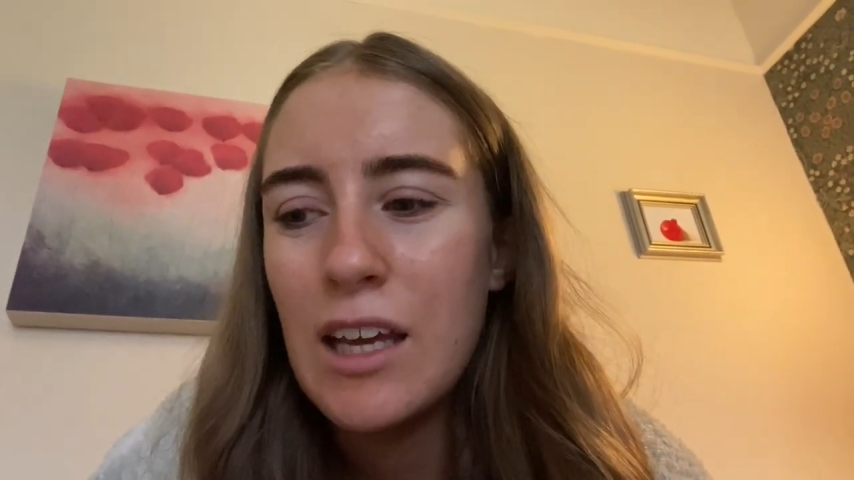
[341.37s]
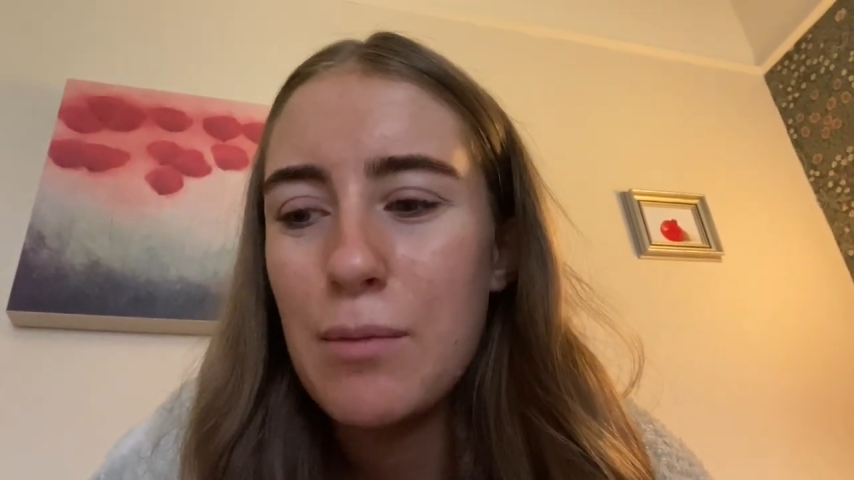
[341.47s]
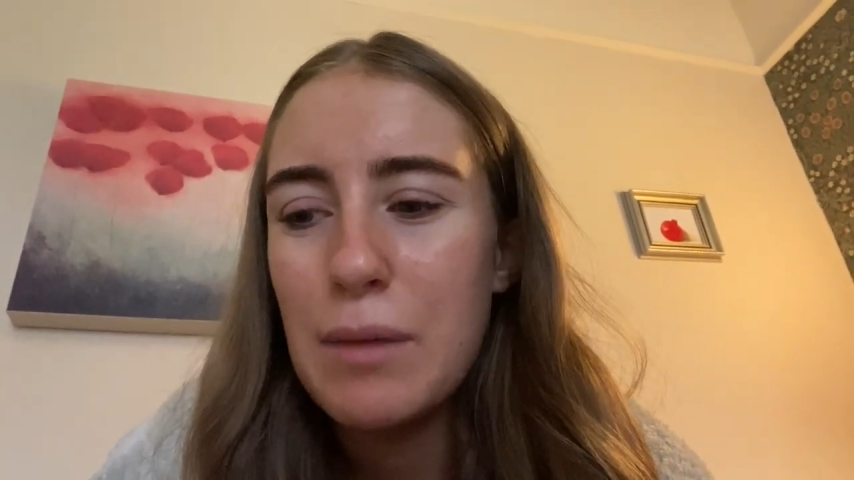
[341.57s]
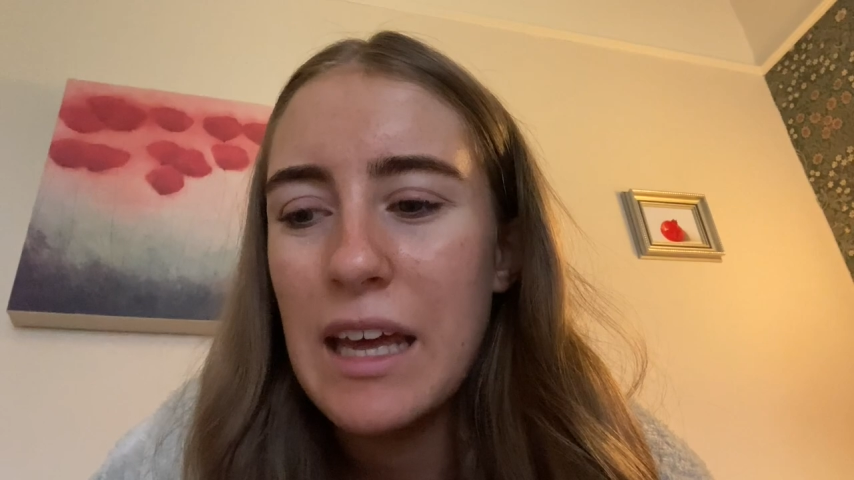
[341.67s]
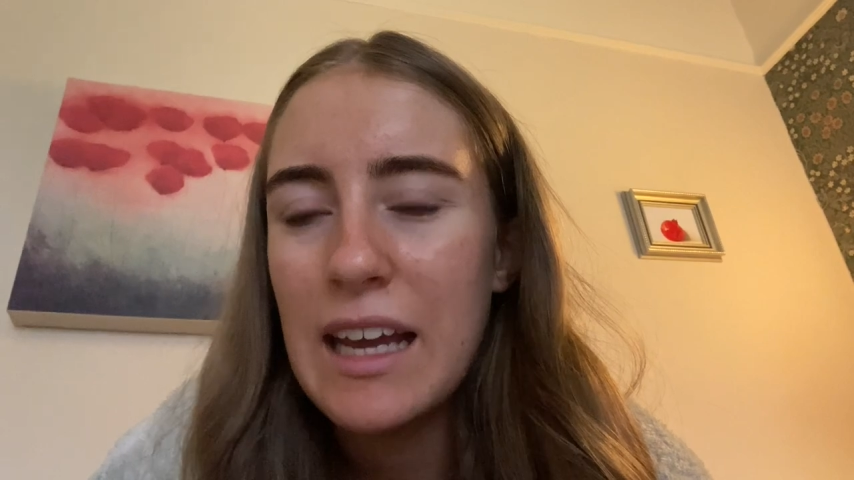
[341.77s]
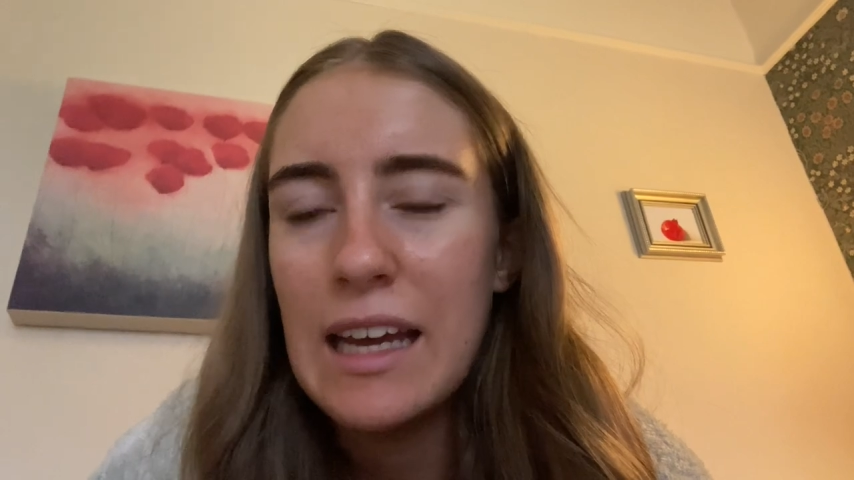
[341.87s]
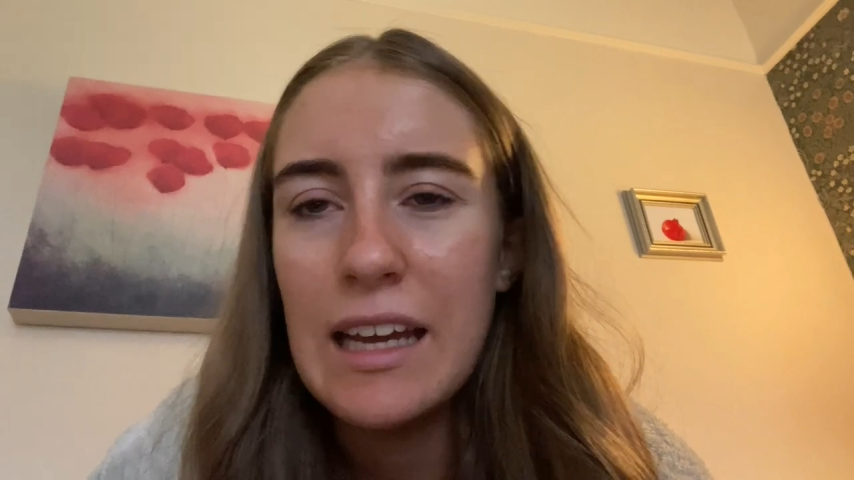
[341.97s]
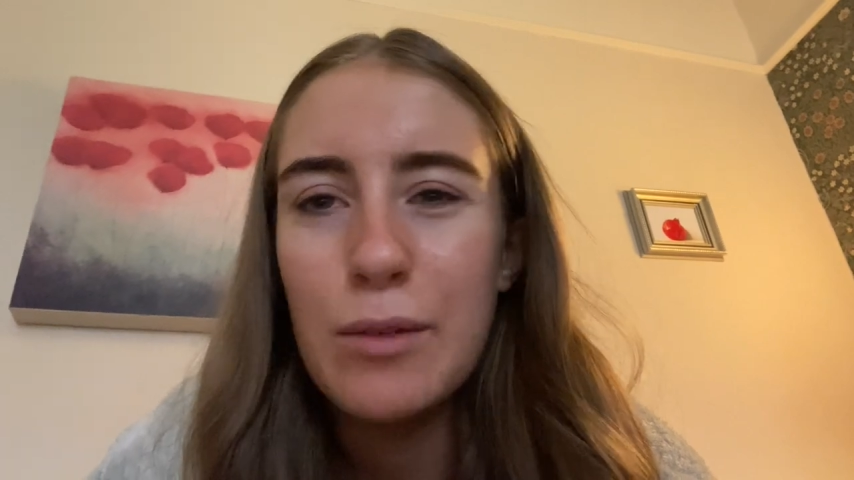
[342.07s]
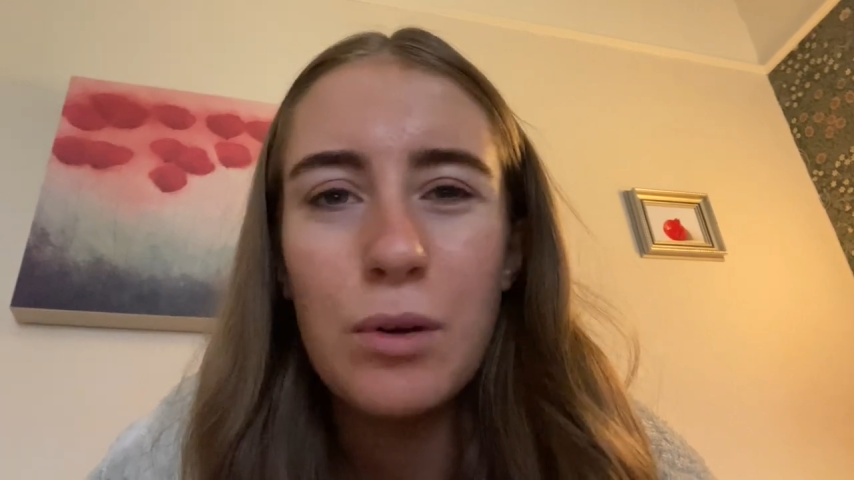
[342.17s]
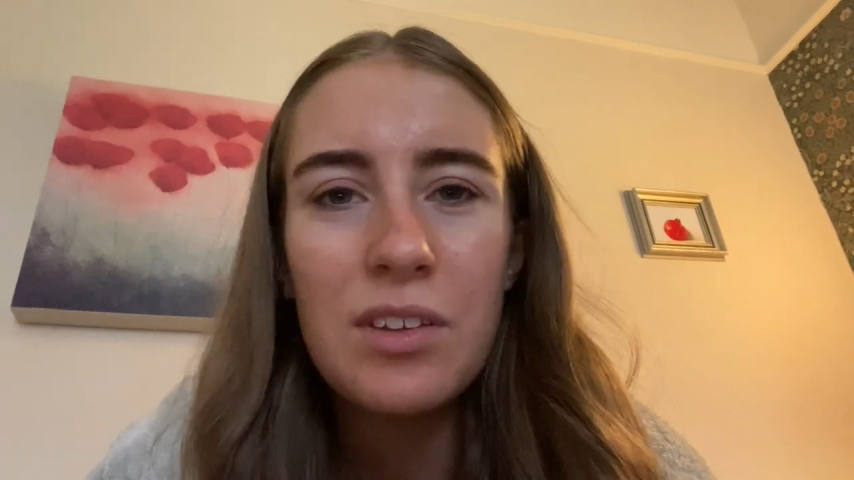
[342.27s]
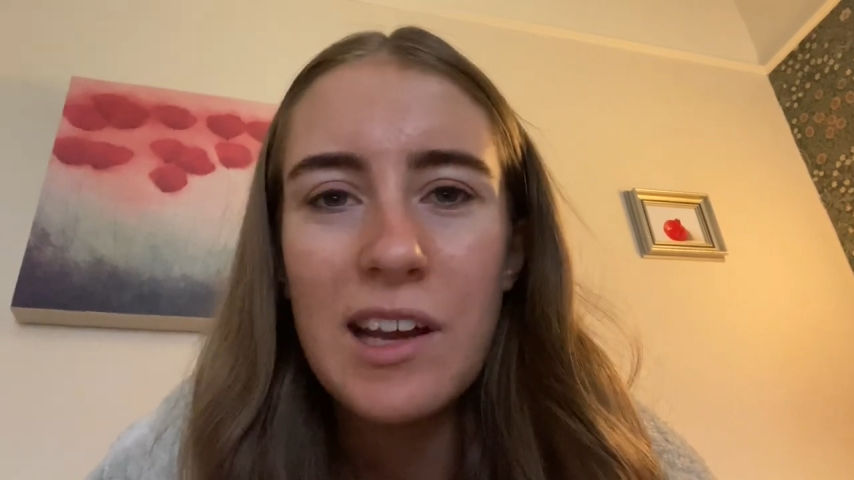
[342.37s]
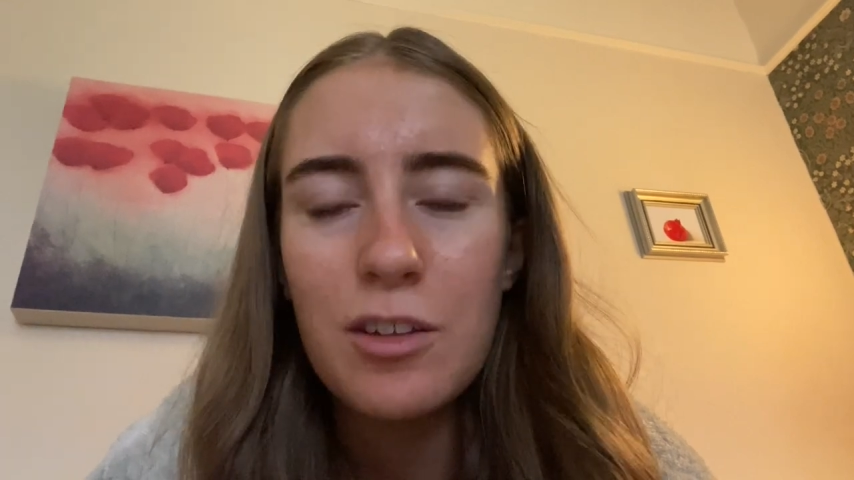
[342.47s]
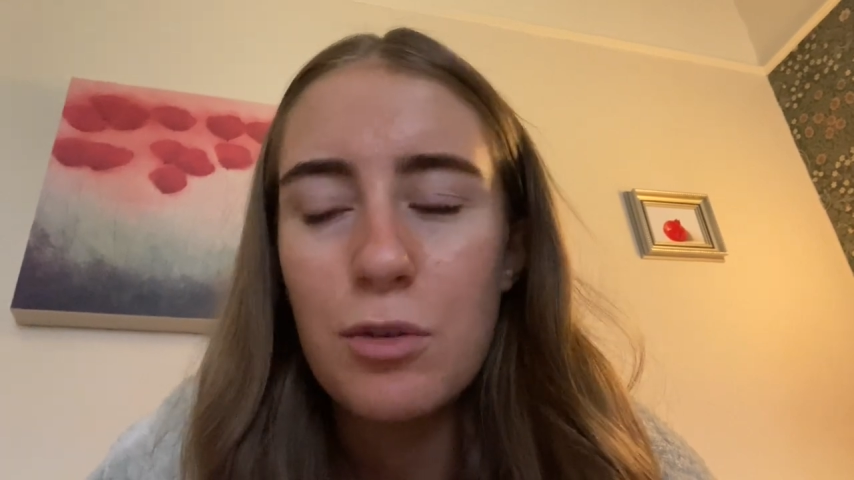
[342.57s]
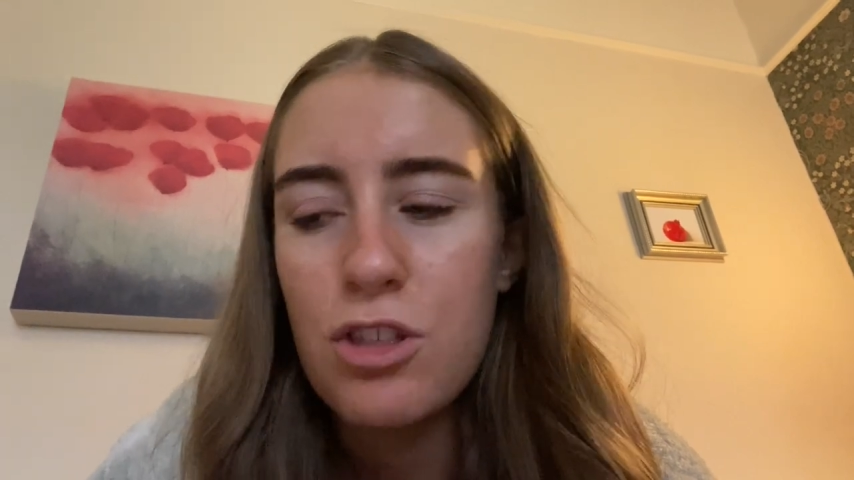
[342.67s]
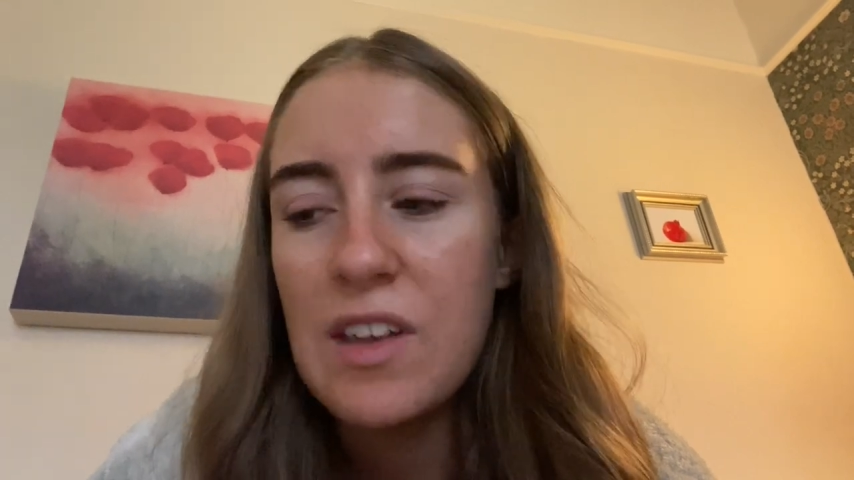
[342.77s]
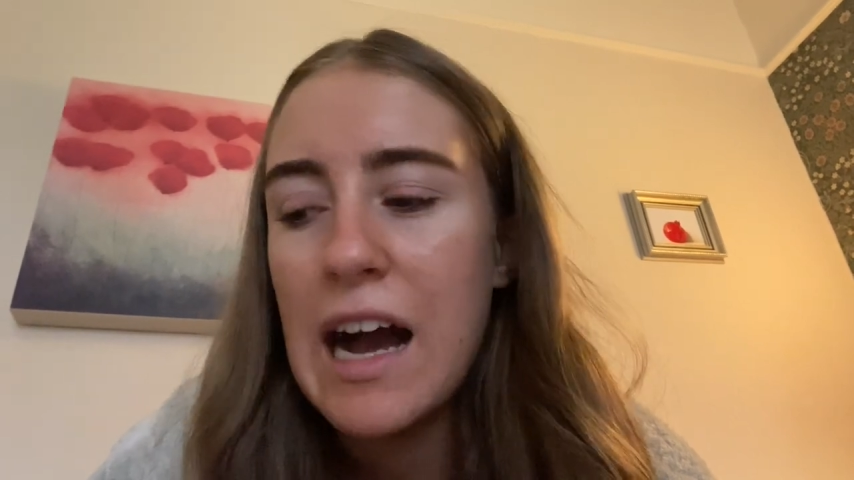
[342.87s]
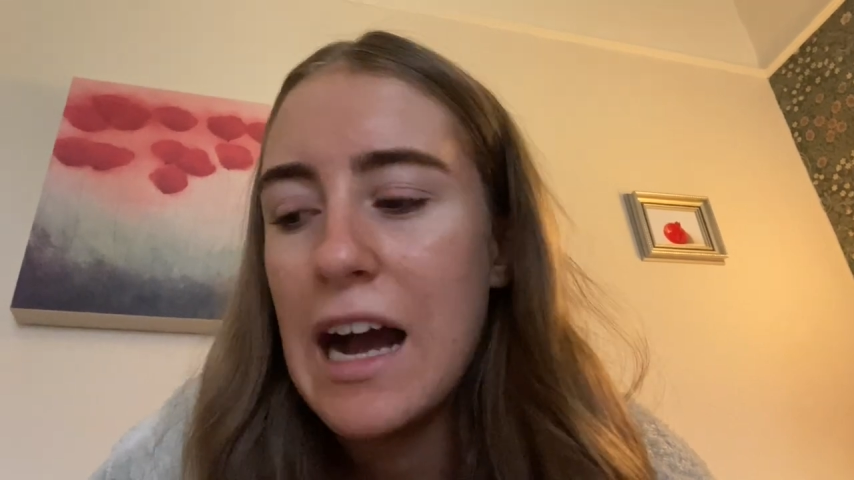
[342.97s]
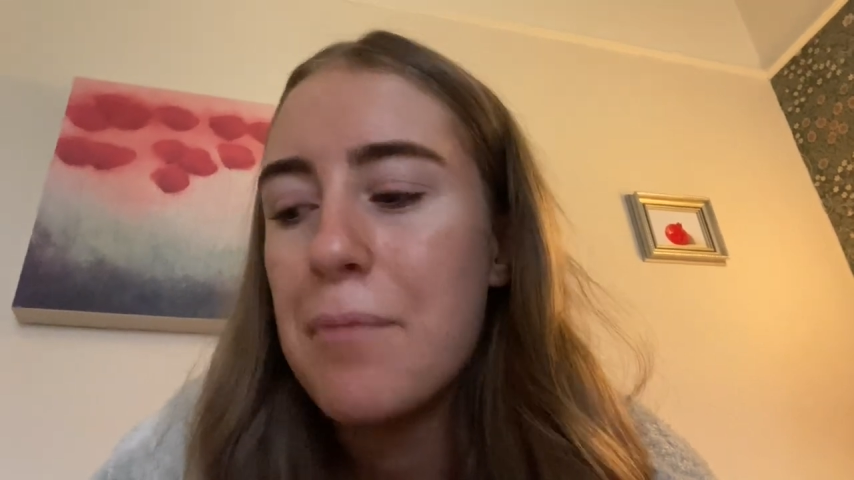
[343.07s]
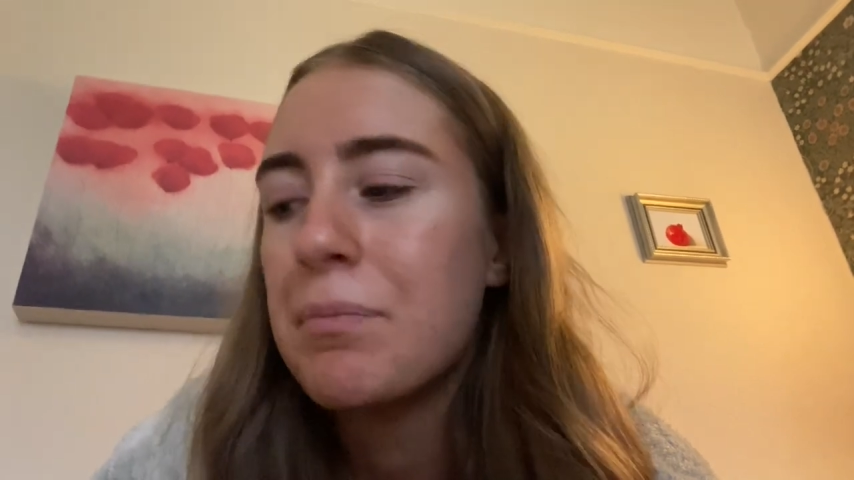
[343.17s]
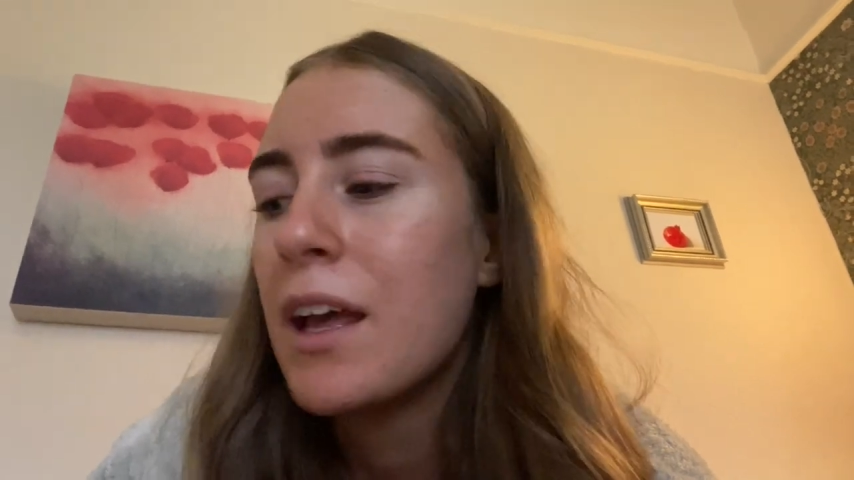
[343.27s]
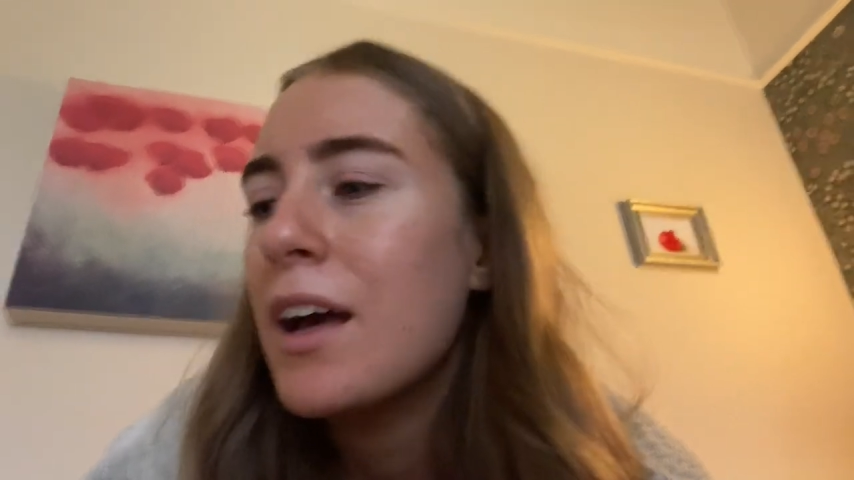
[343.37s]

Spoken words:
make it, and it won't take as much time.